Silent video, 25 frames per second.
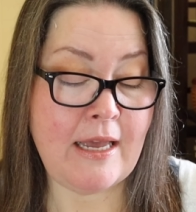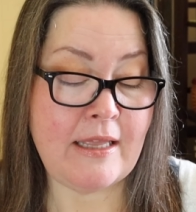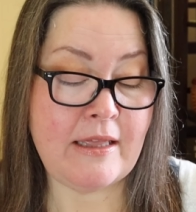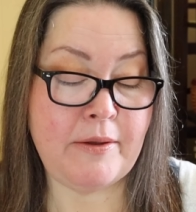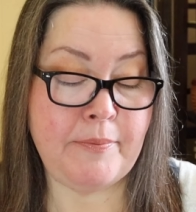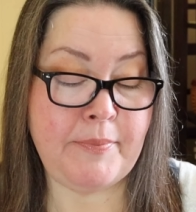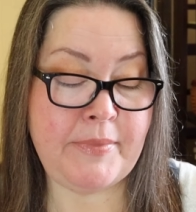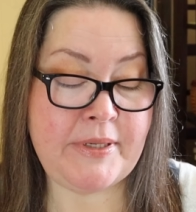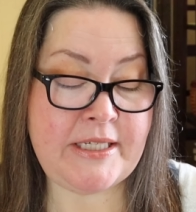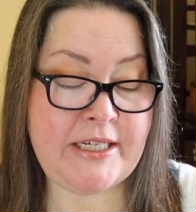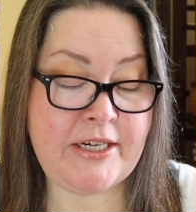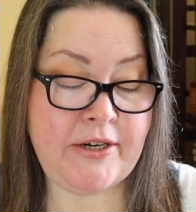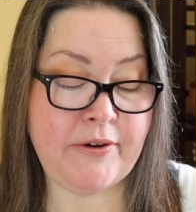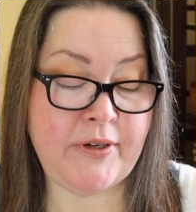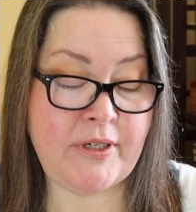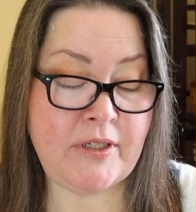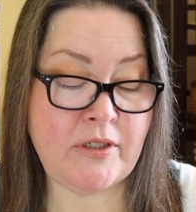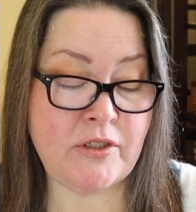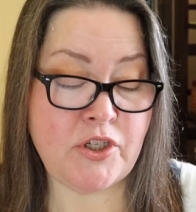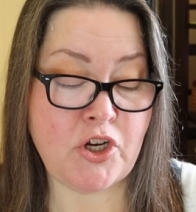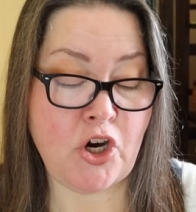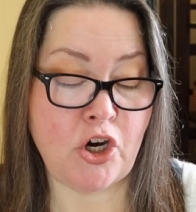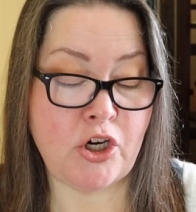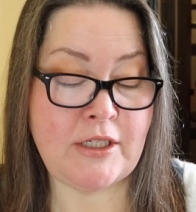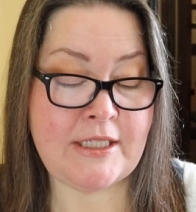The
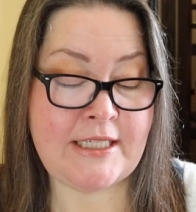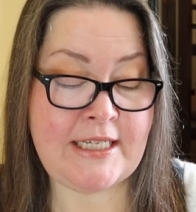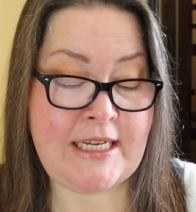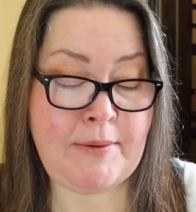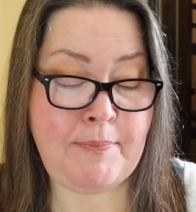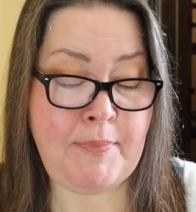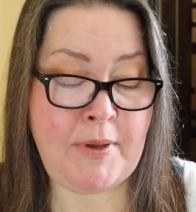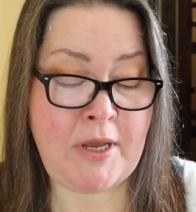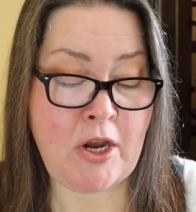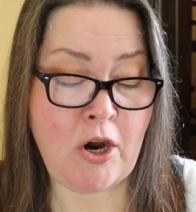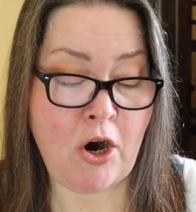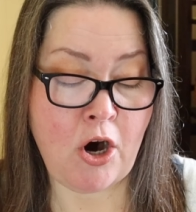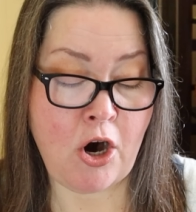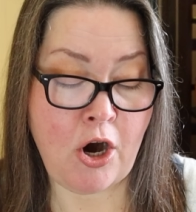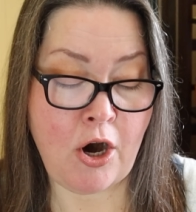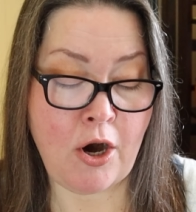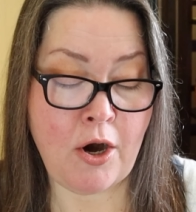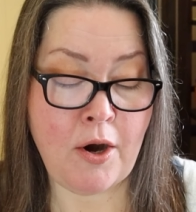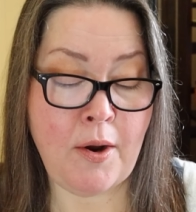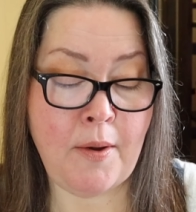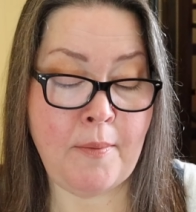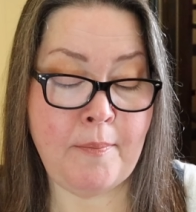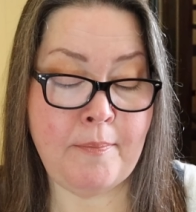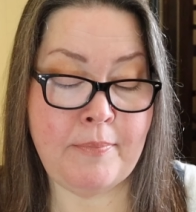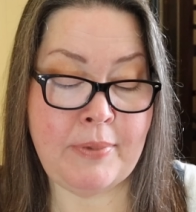materials are T P
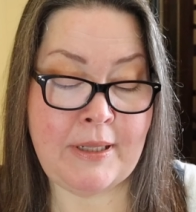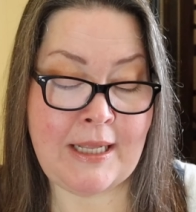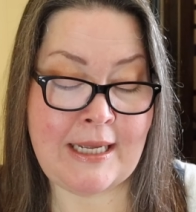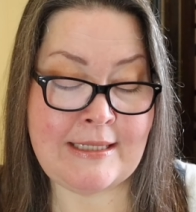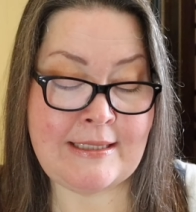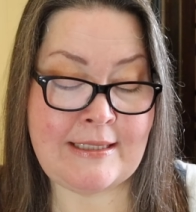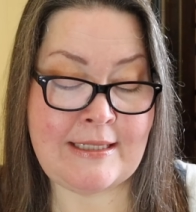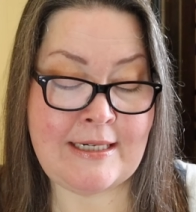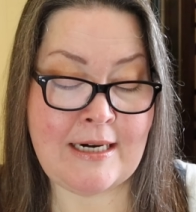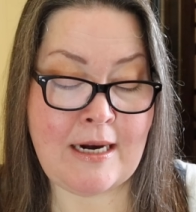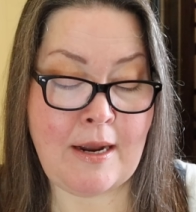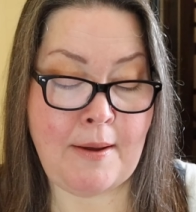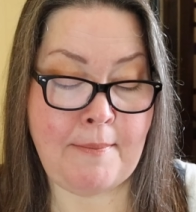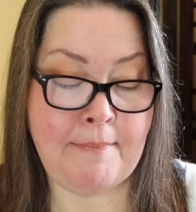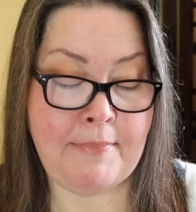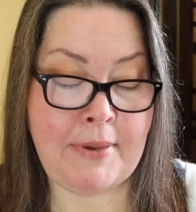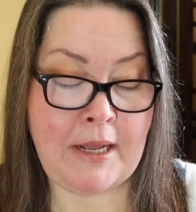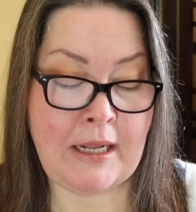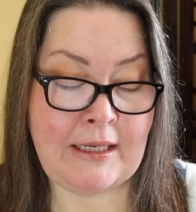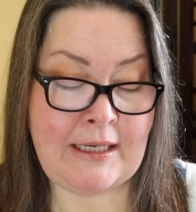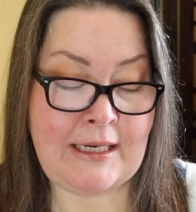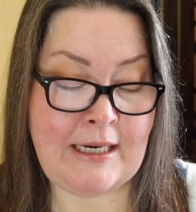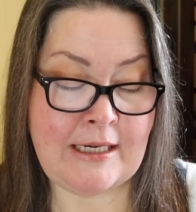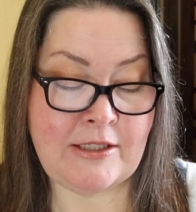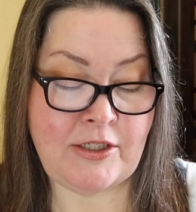R, plastic,
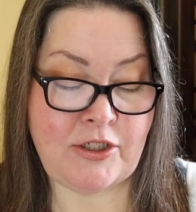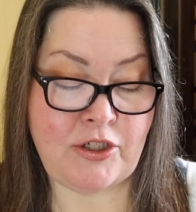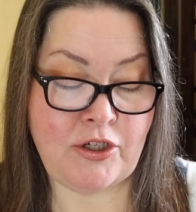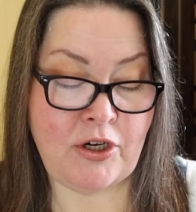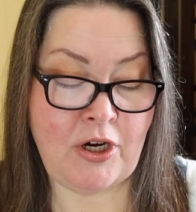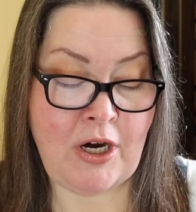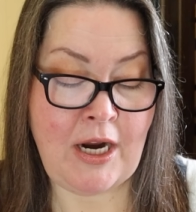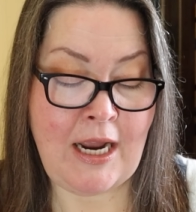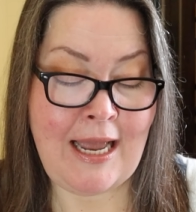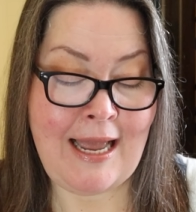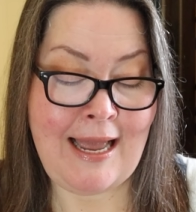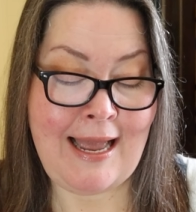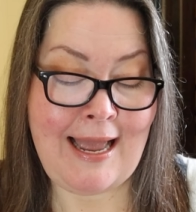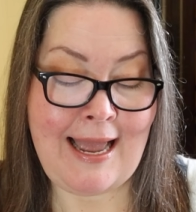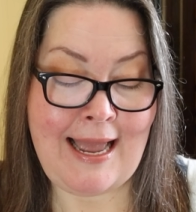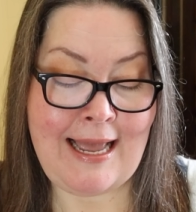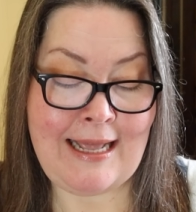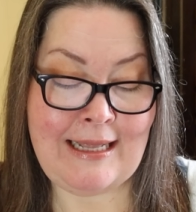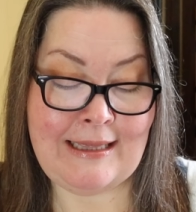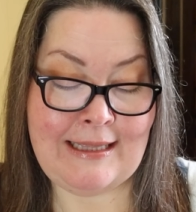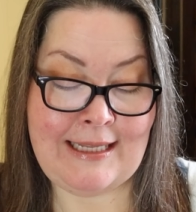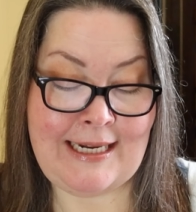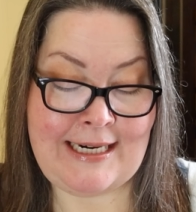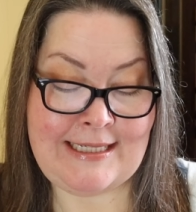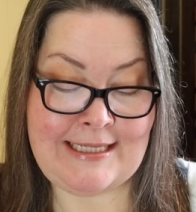polyester,
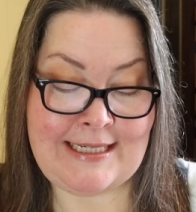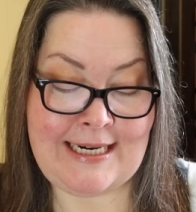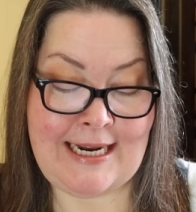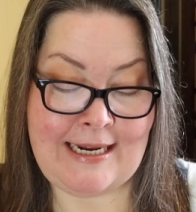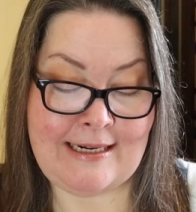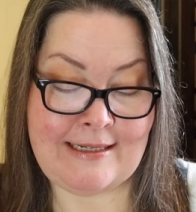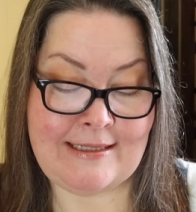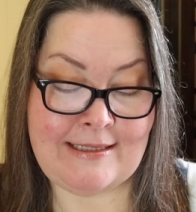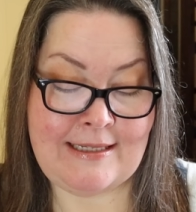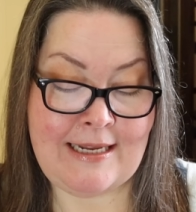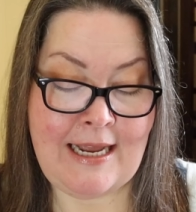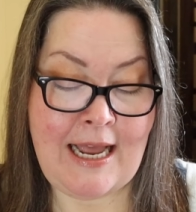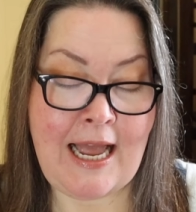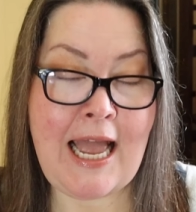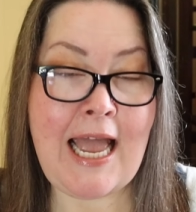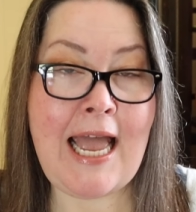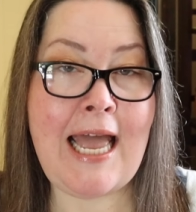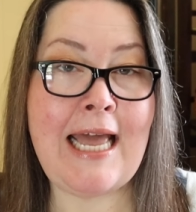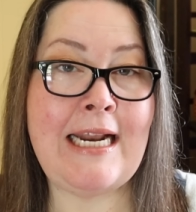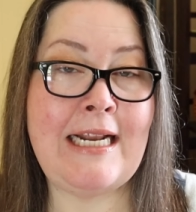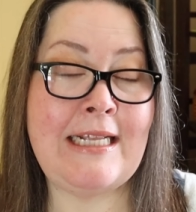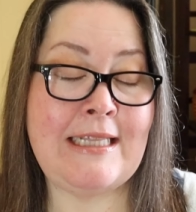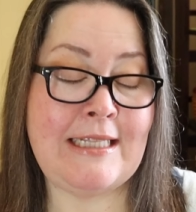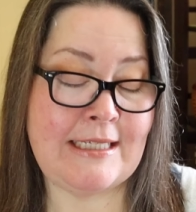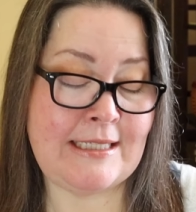and latex.
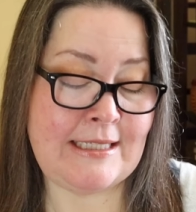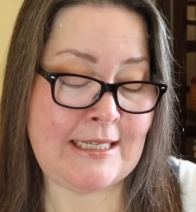And at the